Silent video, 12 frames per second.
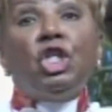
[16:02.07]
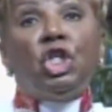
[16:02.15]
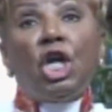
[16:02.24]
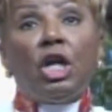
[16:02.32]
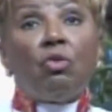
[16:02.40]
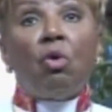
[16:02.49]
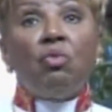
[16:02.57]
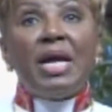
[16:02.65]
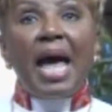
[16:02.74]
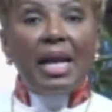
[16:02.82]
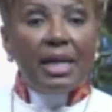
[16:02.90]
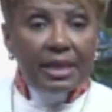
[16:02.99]
general
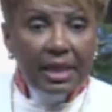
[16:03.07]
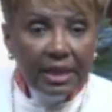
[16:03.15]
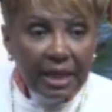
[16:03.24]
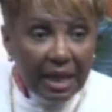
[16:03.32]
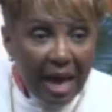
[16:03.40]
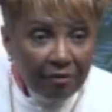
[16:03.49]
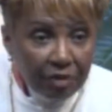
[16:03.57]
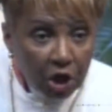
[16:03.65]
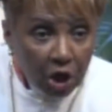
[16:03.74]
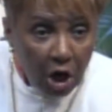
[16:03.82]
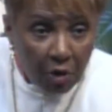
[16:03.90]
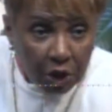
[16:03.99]
realities instead of having the
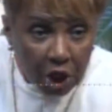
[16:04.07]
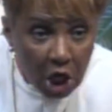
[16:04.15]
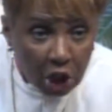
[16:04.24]
courage